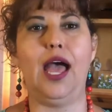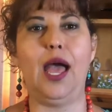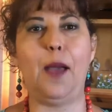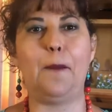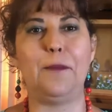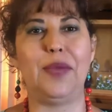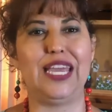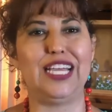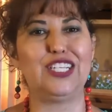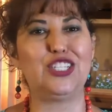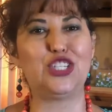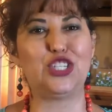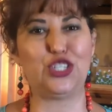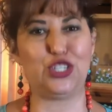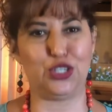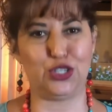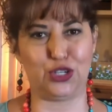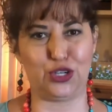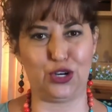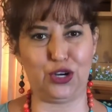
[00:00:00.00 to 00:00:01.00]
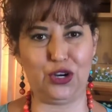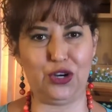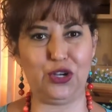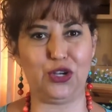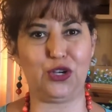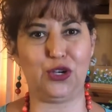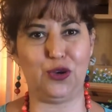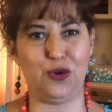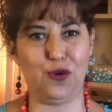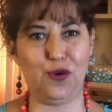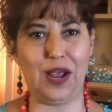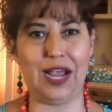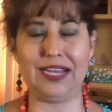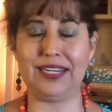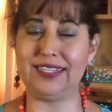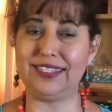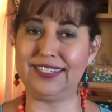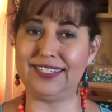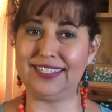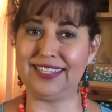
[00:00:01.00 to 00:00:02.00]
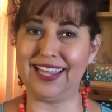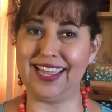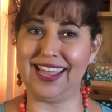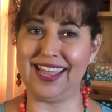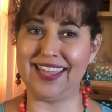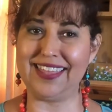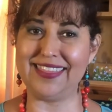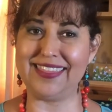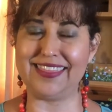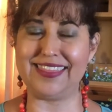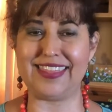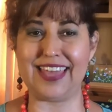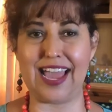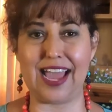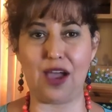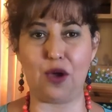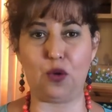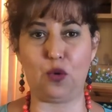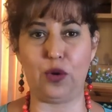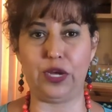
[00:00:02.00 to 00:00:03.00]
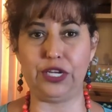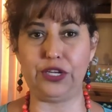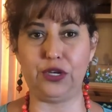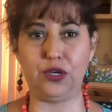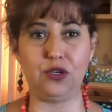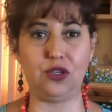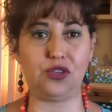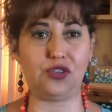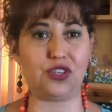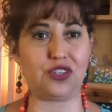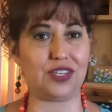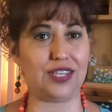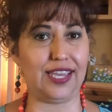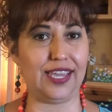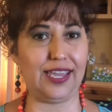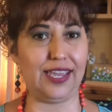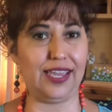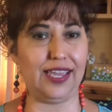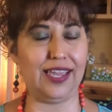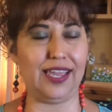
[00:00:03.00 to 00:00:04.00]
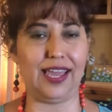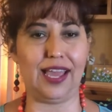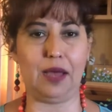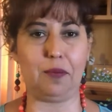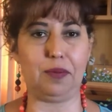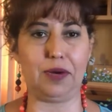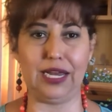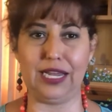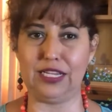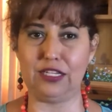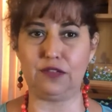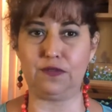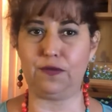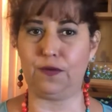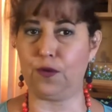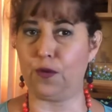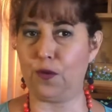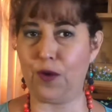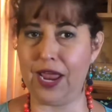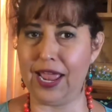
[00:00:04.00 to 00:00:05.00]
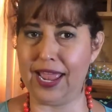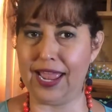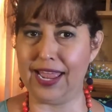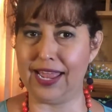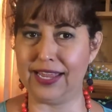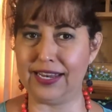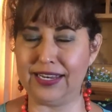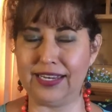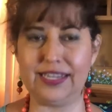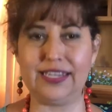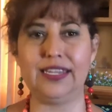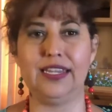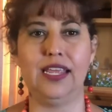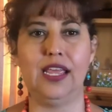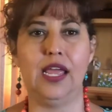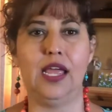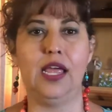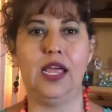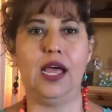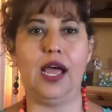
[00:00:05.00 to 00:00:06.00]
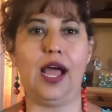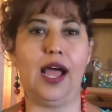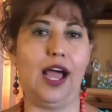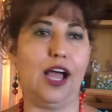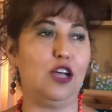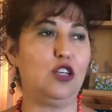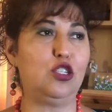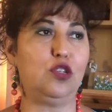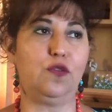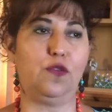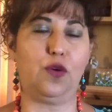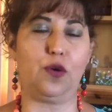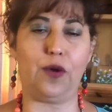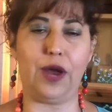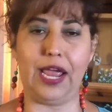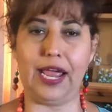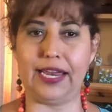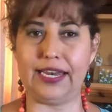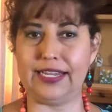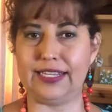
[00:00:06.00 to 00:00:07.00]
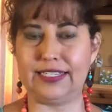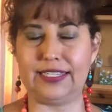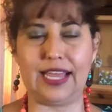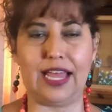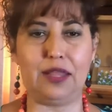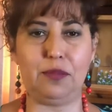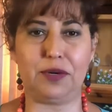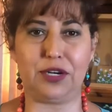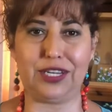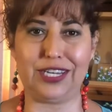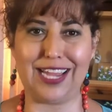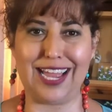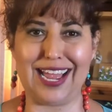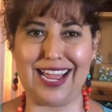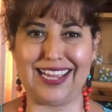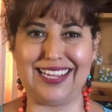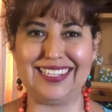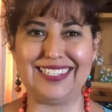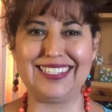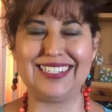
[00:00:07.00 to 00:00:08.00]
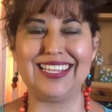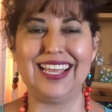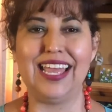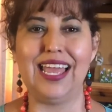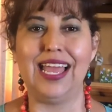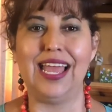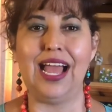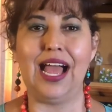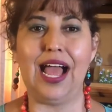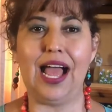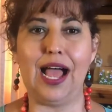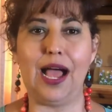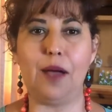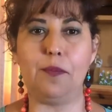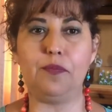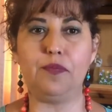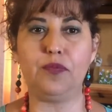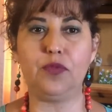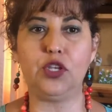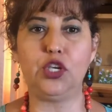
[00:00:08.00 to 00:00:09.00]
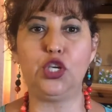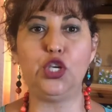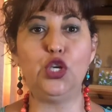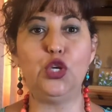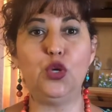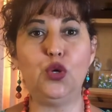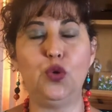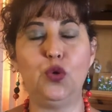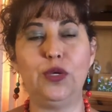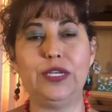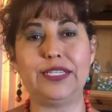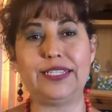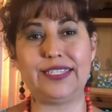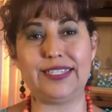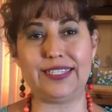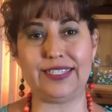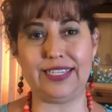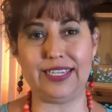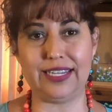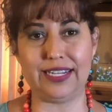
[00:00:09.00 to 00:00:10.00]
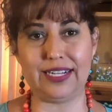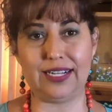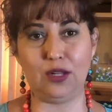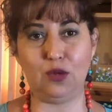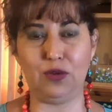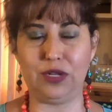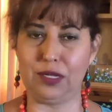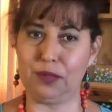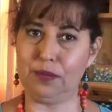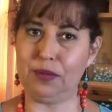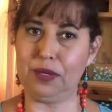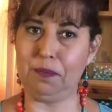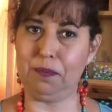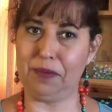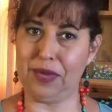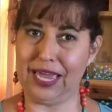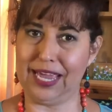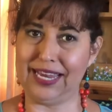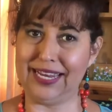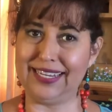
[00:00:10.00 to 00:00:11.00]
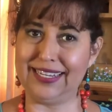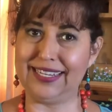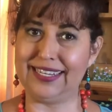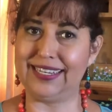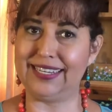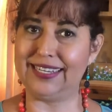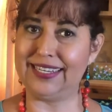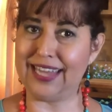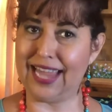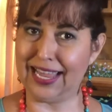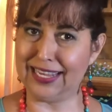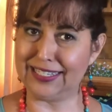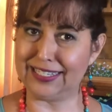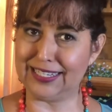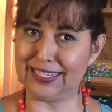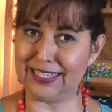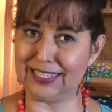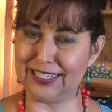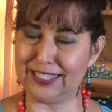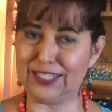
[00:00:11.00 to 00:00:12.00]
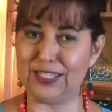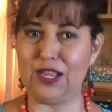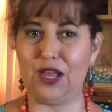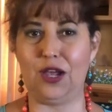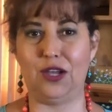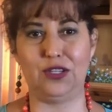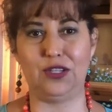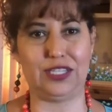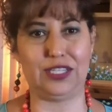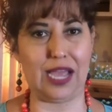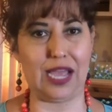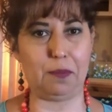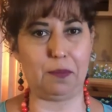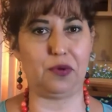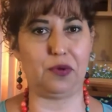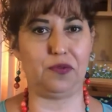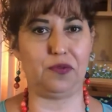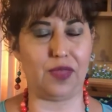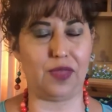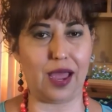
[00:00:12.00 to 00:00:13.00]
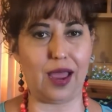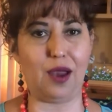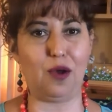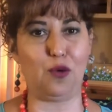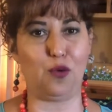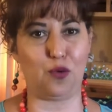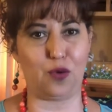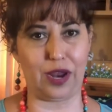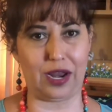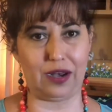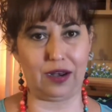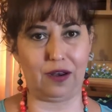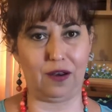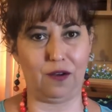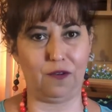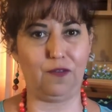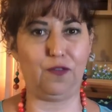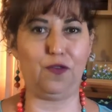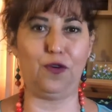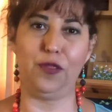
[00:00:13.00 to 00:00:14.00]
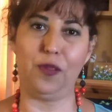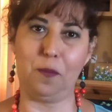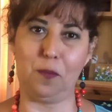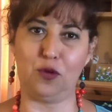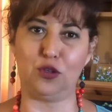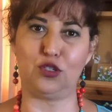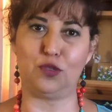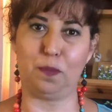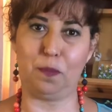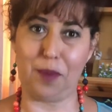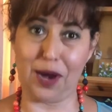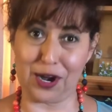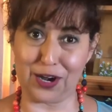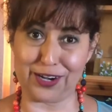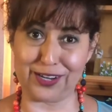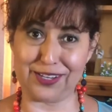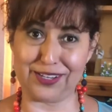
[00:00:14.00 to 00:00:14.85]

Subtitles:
make sure you understand that when you see a place for rent, a house for rent is advertised, you still will be paying taxes on top of that rent for the most part.